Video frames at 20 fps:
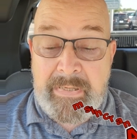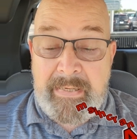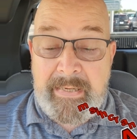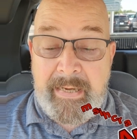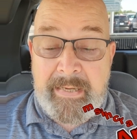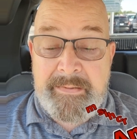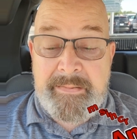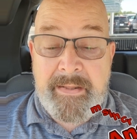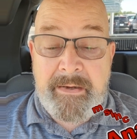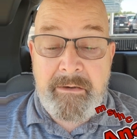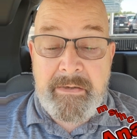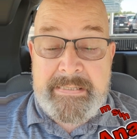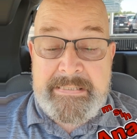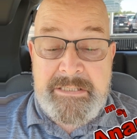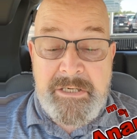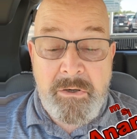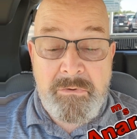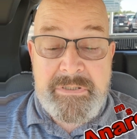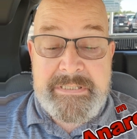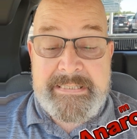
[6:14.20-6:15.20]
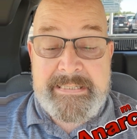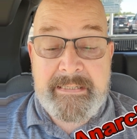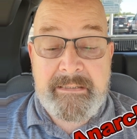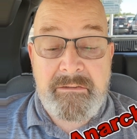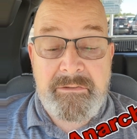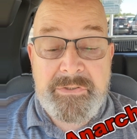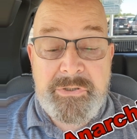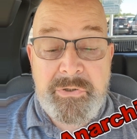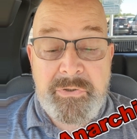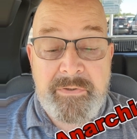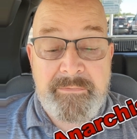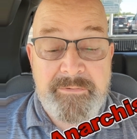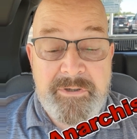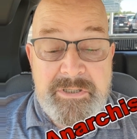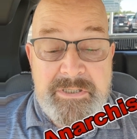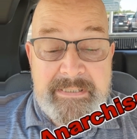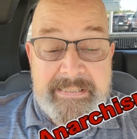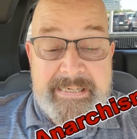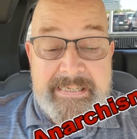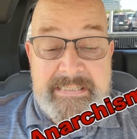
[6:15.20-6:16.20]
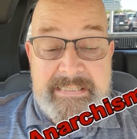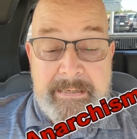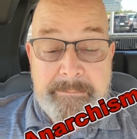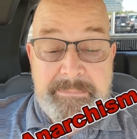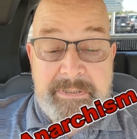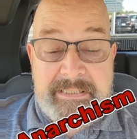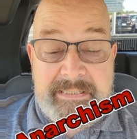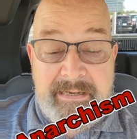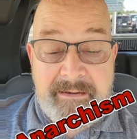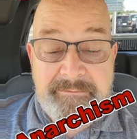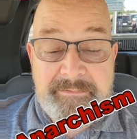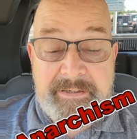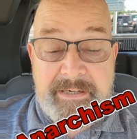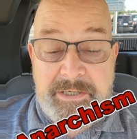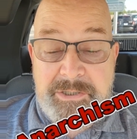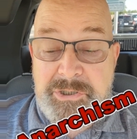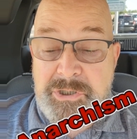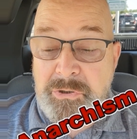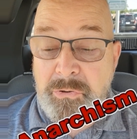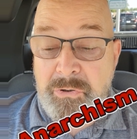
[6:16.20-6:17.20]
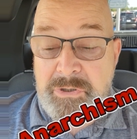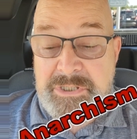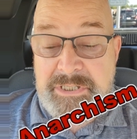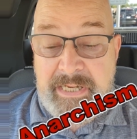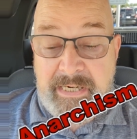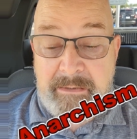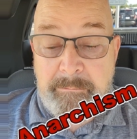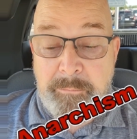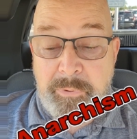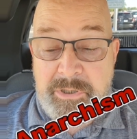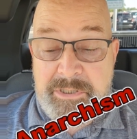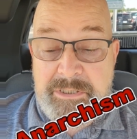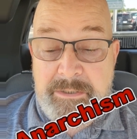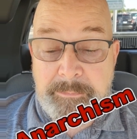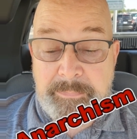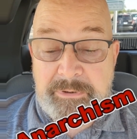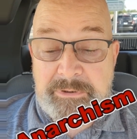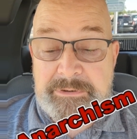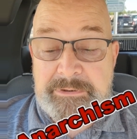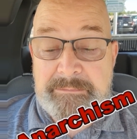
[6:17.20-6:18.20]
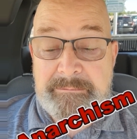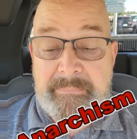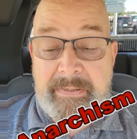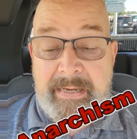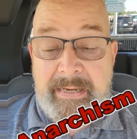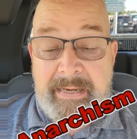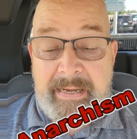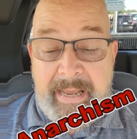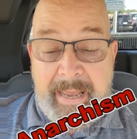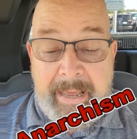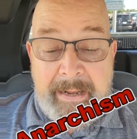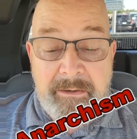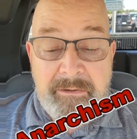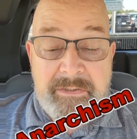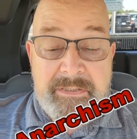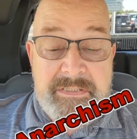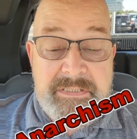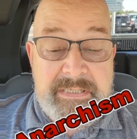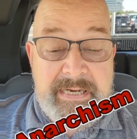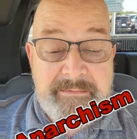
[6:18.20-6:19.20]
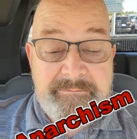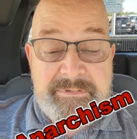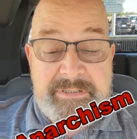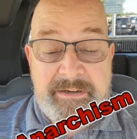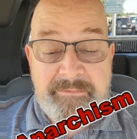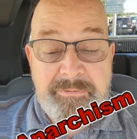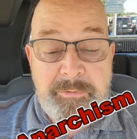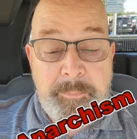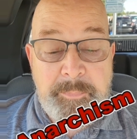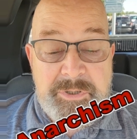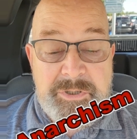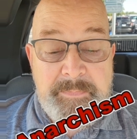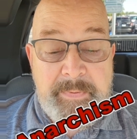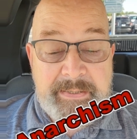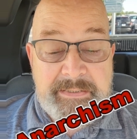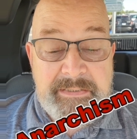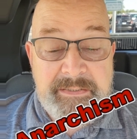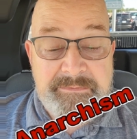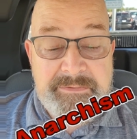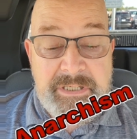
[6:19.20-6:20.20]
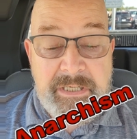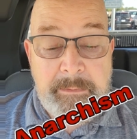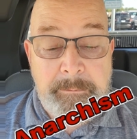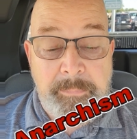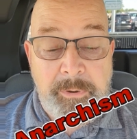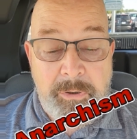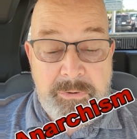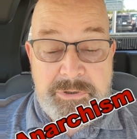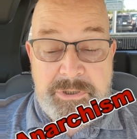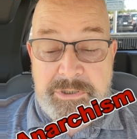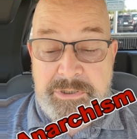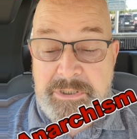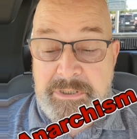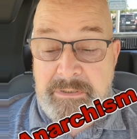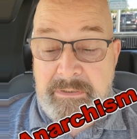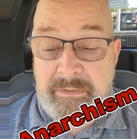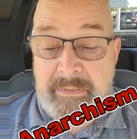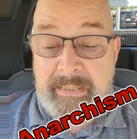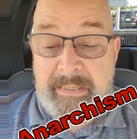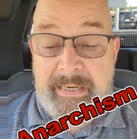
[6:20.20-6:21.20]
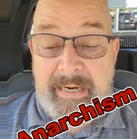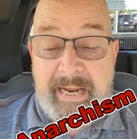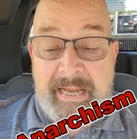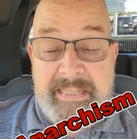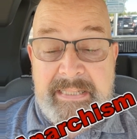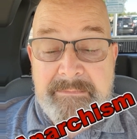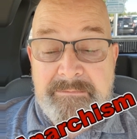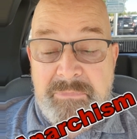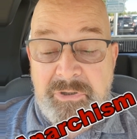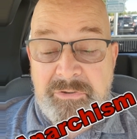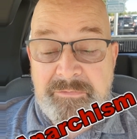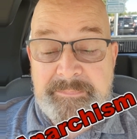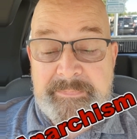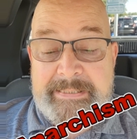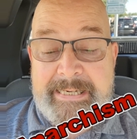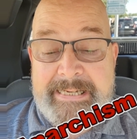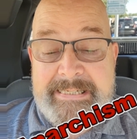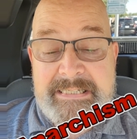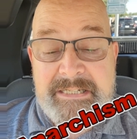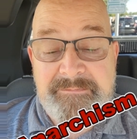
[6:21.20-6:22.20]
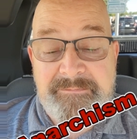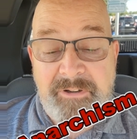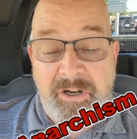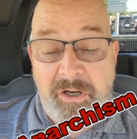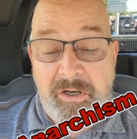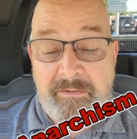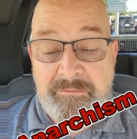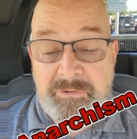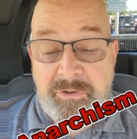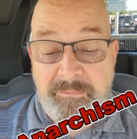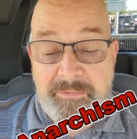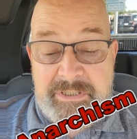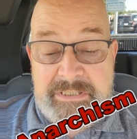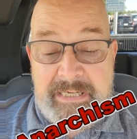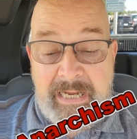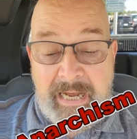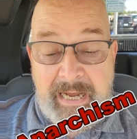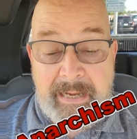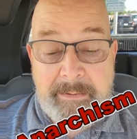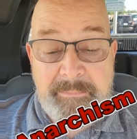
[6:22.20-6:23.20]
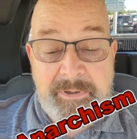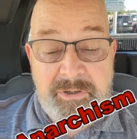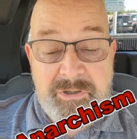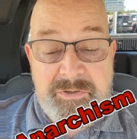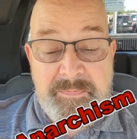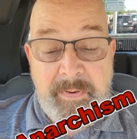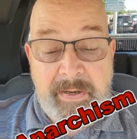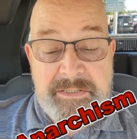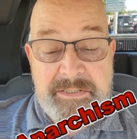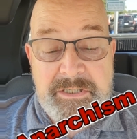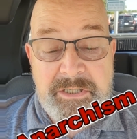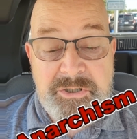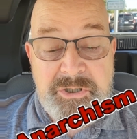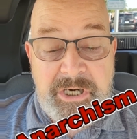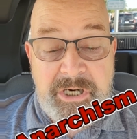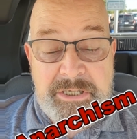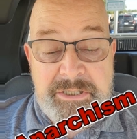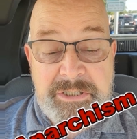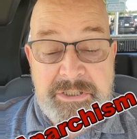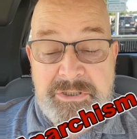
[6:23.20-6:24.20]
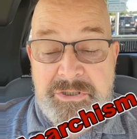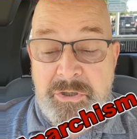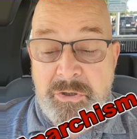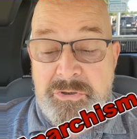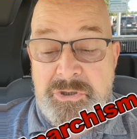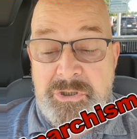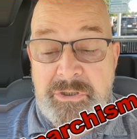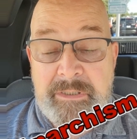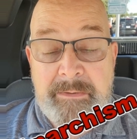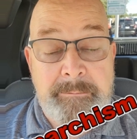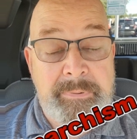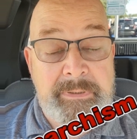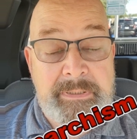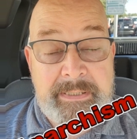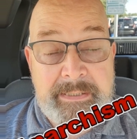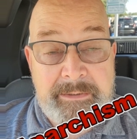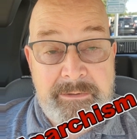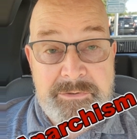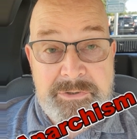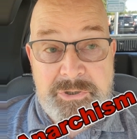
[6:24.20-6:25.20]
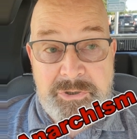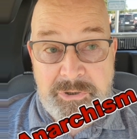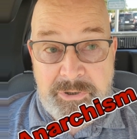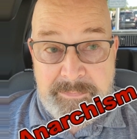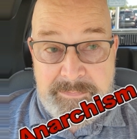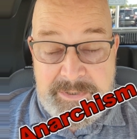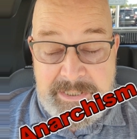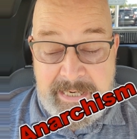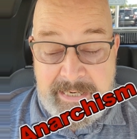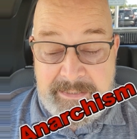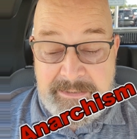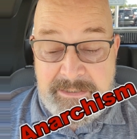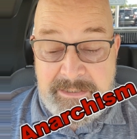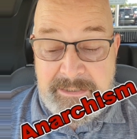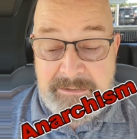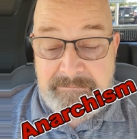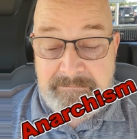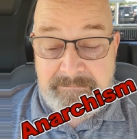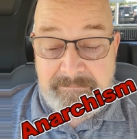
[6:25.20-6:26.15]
and there is no single universally accepted definition or set of principles. Anarchists have different perspectives and approaches, and the movement has evolved over time in response to changing social and political circumstances.